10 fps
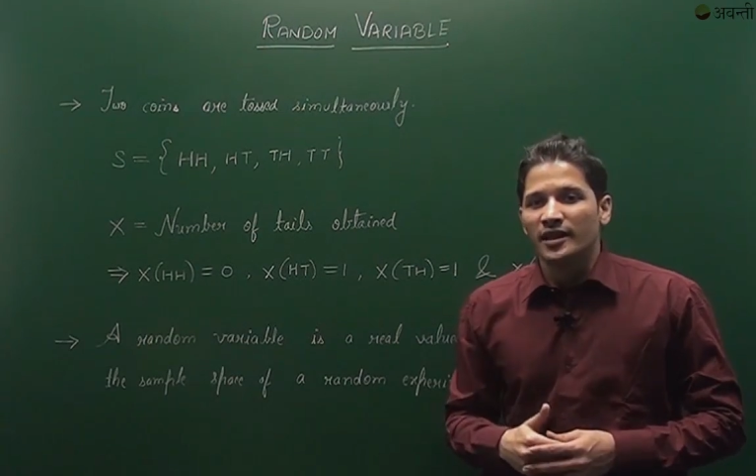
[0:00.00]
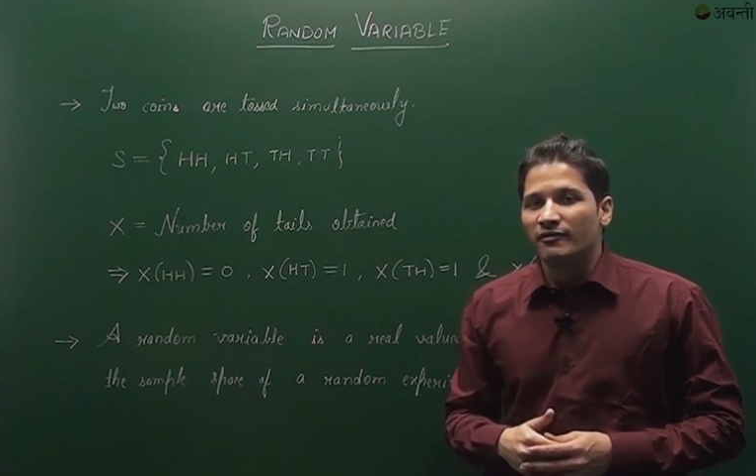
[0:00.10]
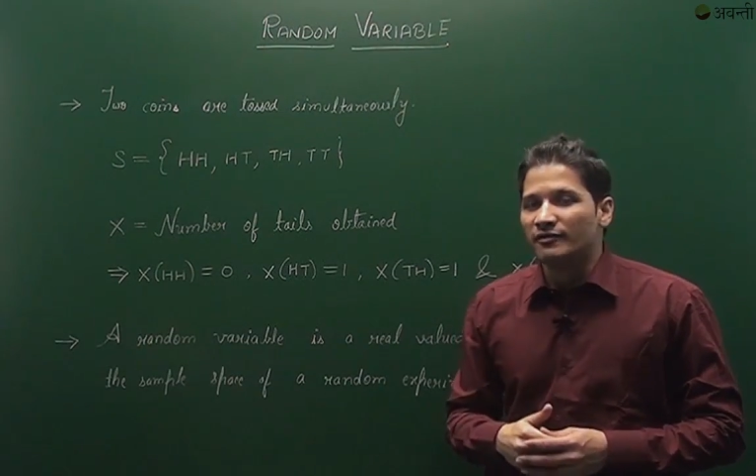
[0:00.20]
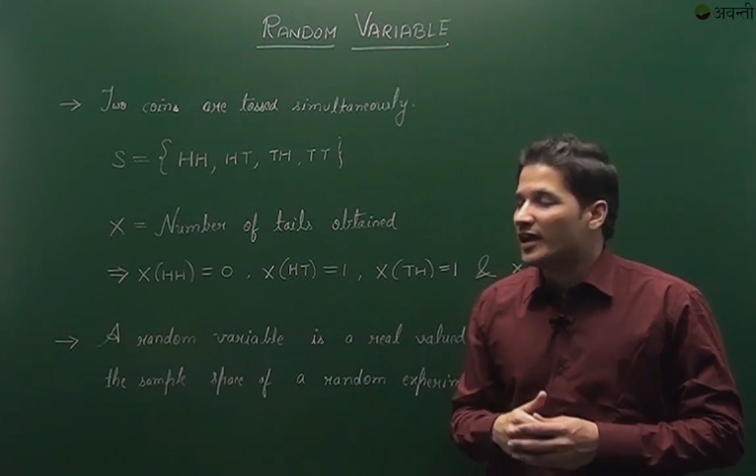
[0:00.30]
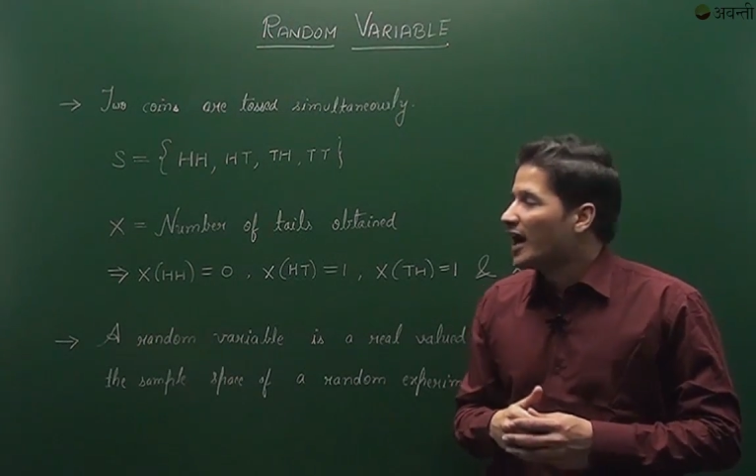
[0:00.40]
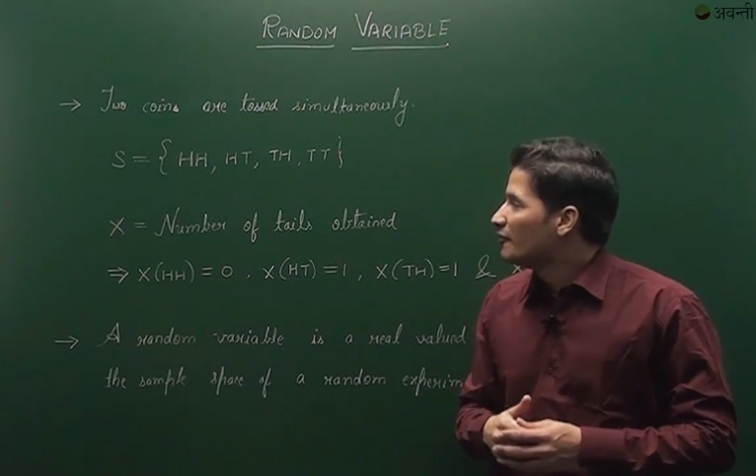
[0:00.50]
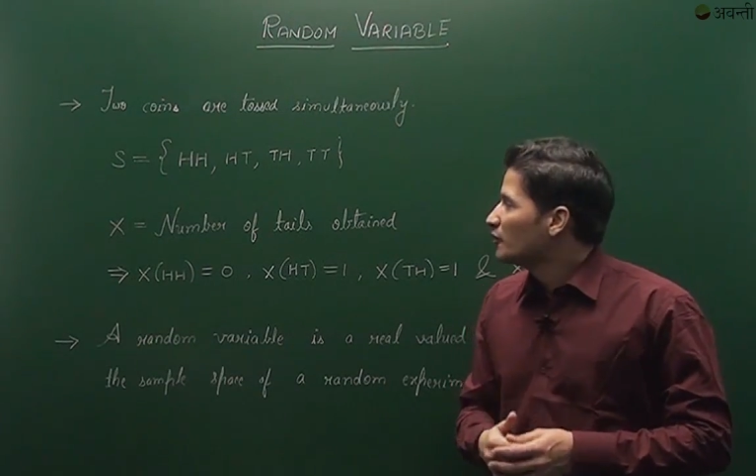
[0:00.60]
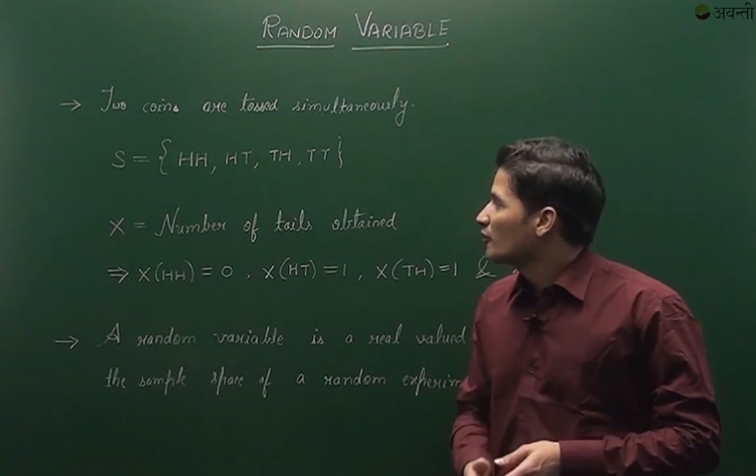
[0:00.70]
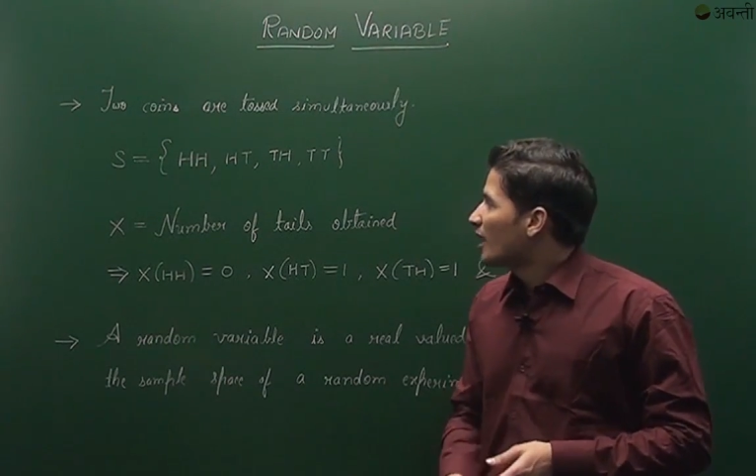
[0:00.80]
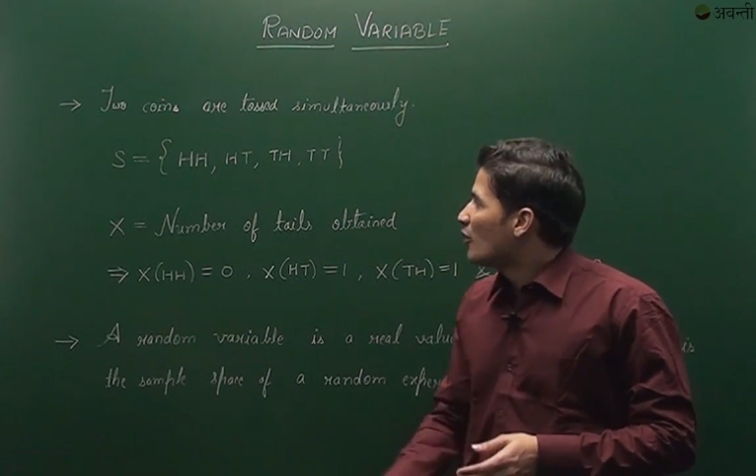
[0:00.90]
we have
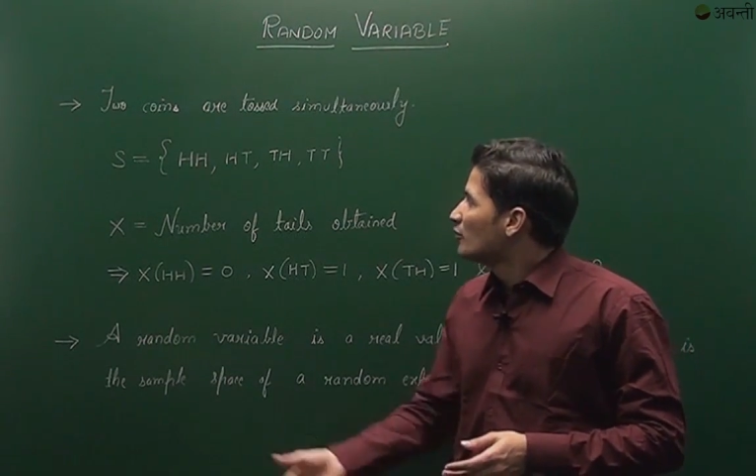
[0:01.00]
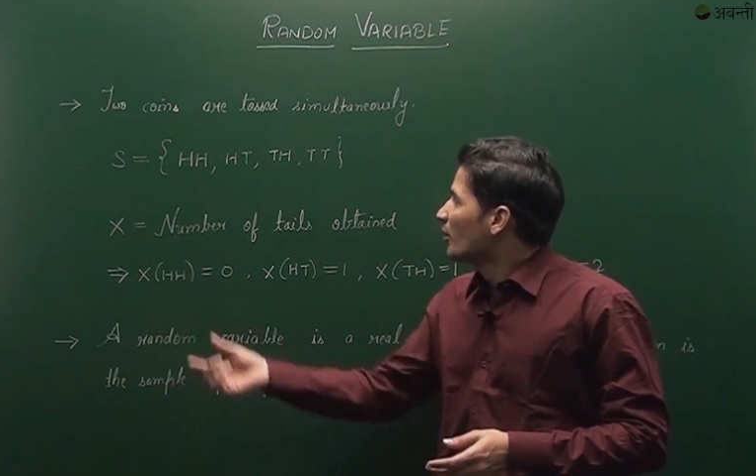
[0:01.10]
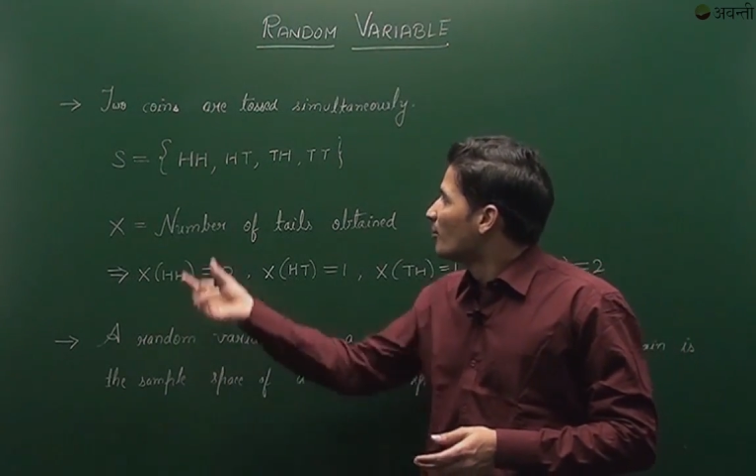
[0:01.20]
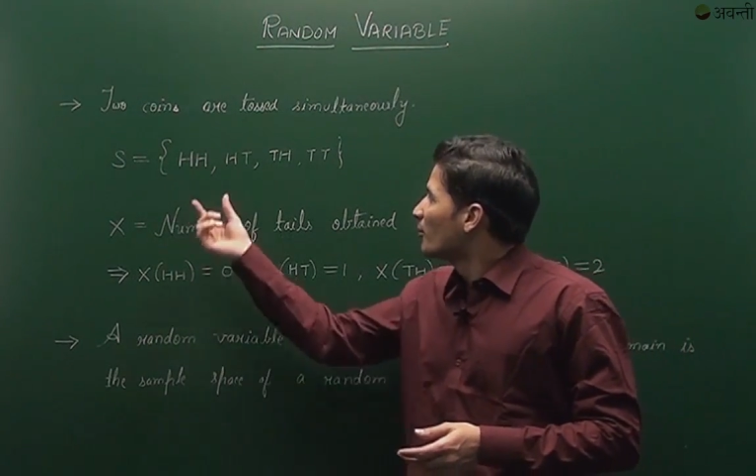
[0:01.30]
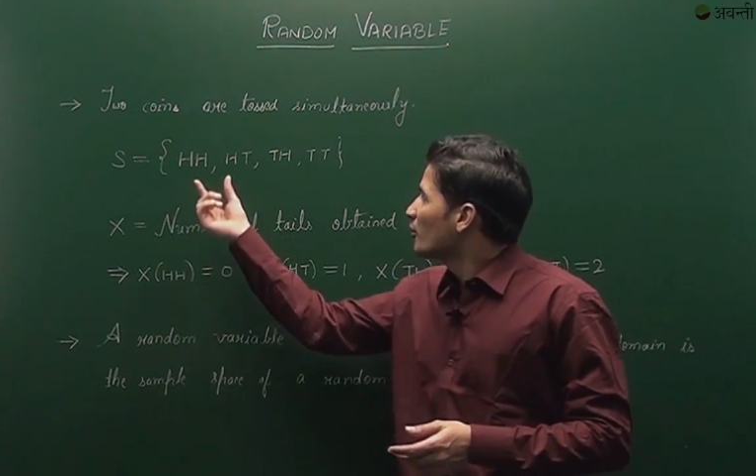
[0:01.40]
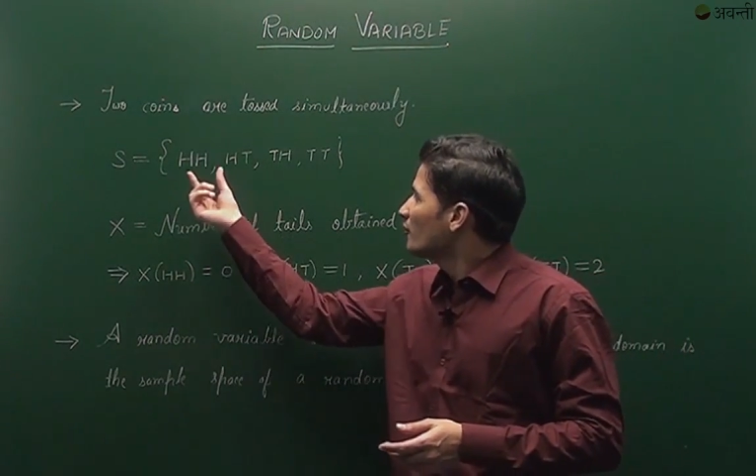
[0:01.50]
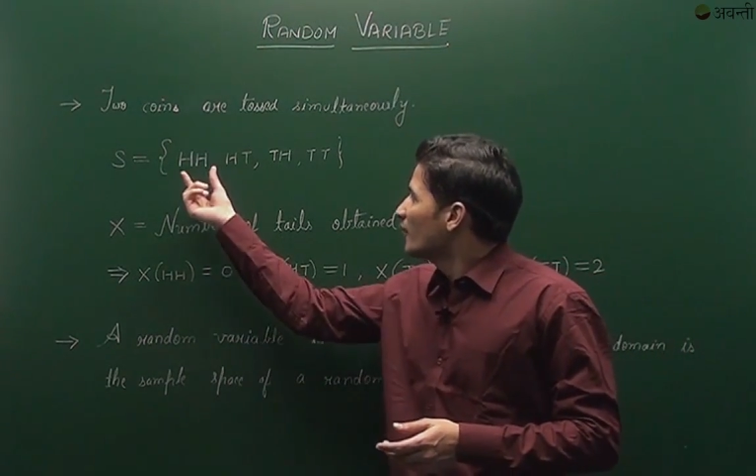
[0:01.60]
to count number of